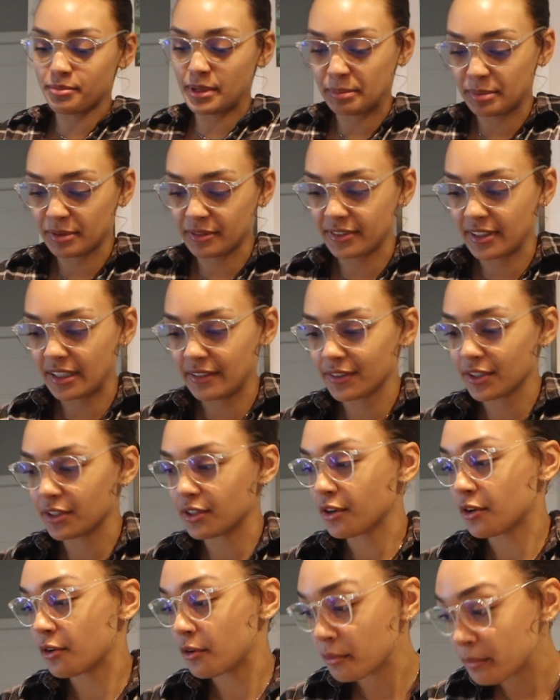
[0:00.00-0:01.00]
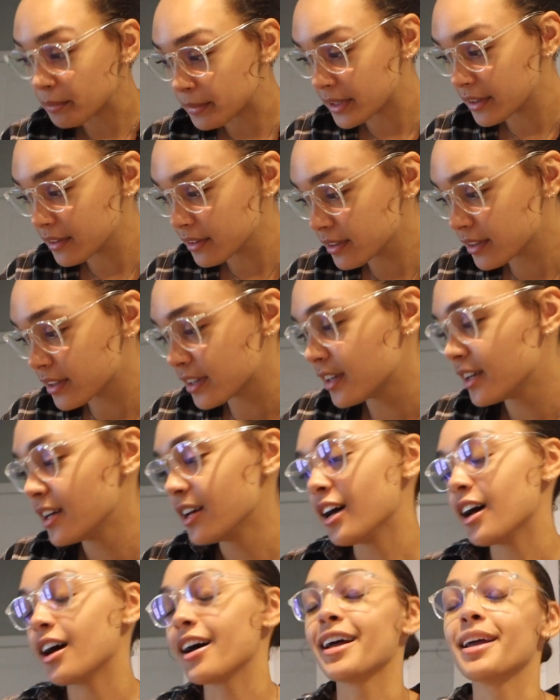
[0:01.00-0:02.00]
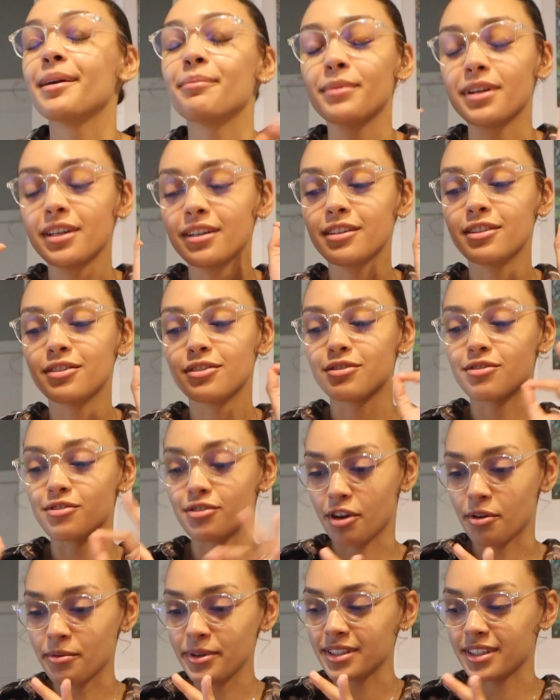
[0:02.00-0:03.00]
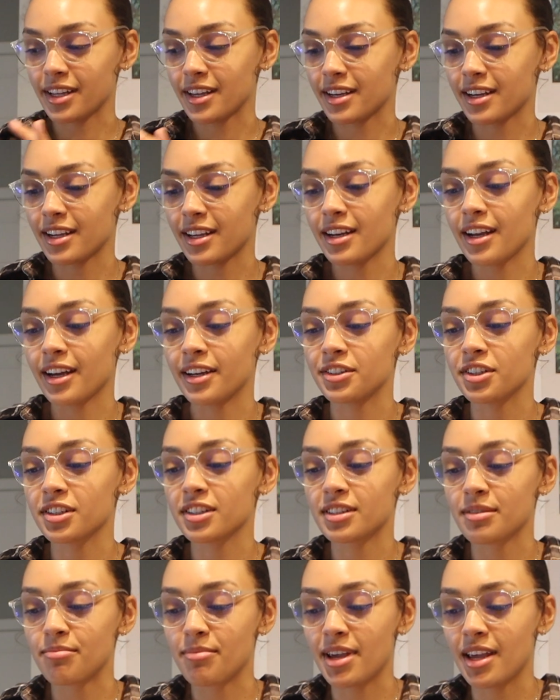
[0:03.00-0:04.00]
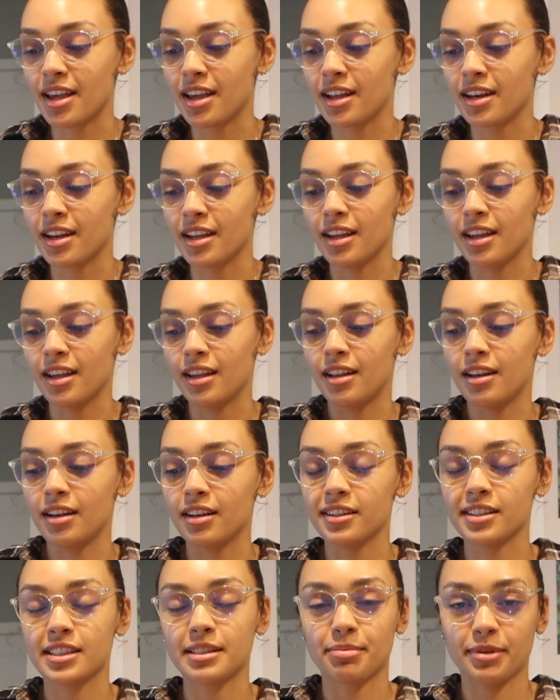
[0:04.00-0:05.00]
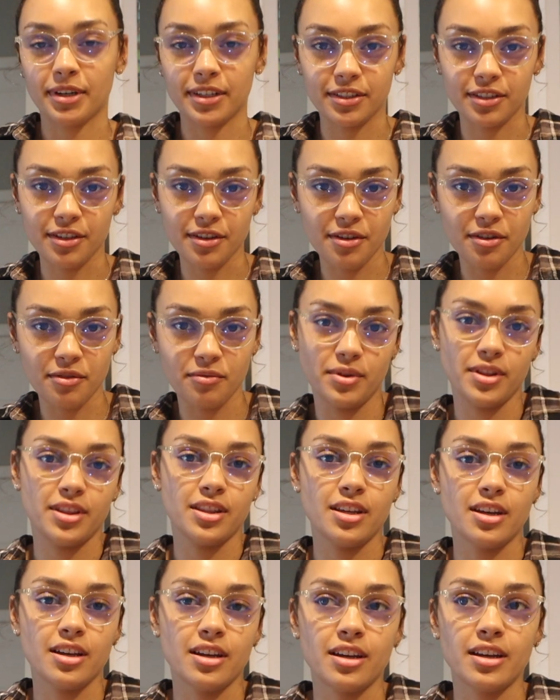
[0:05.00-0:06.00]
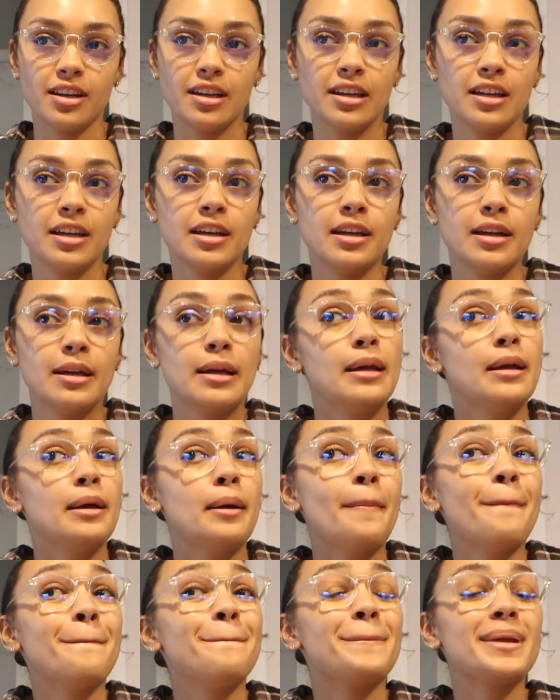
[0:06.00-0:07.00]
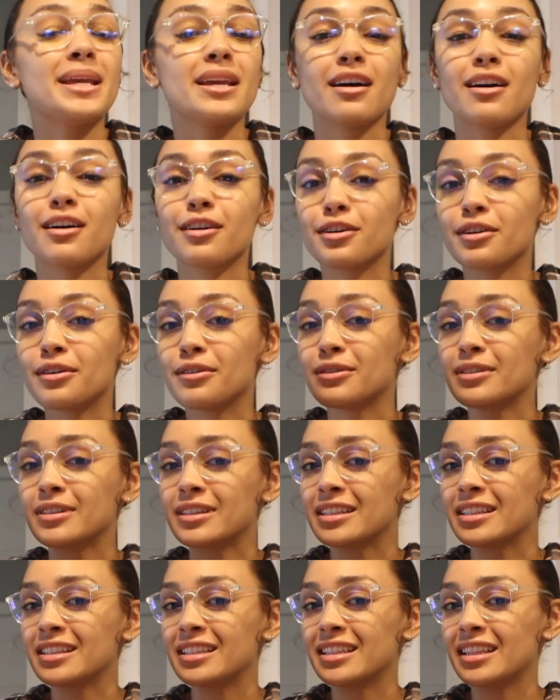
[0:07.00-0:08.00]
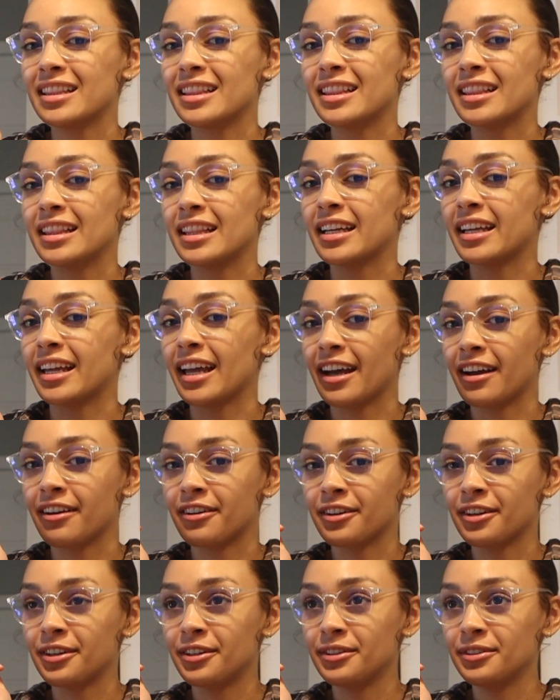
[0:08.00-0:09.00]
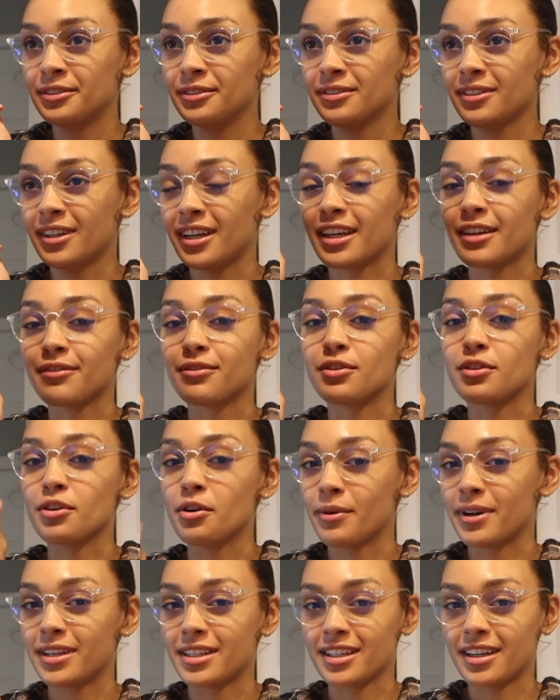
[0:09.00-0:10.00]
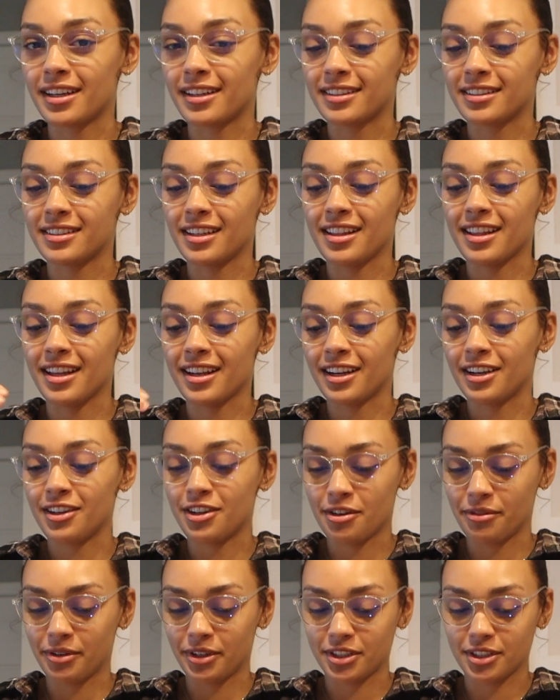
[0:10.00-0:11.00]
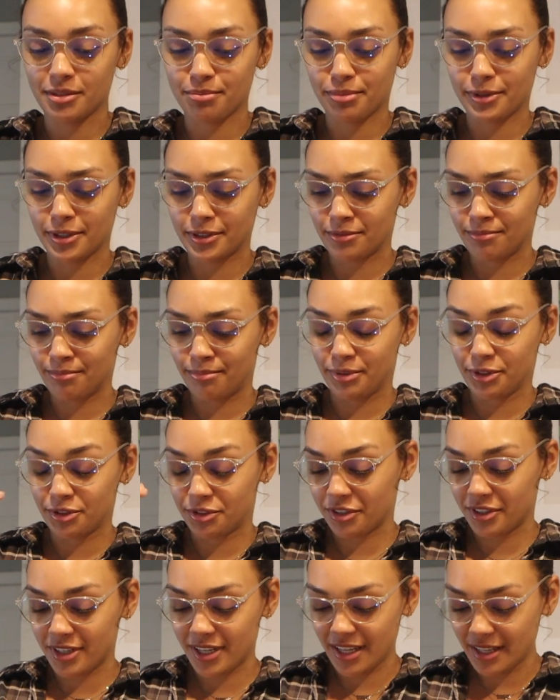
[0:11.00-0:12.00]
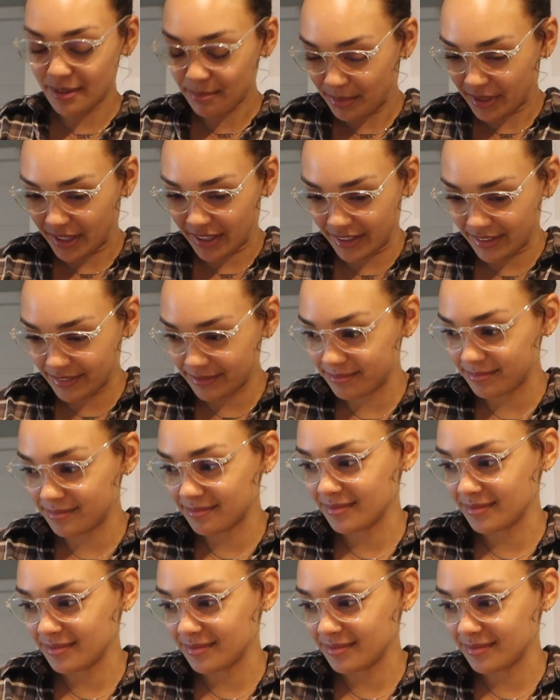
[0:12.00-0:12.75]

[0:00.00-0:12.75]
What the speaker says: maple flavored oat milk. I'm so excited. I just made an espresso with the Bianco Ligero. I have no idea how to say that. I know I just butchered it, but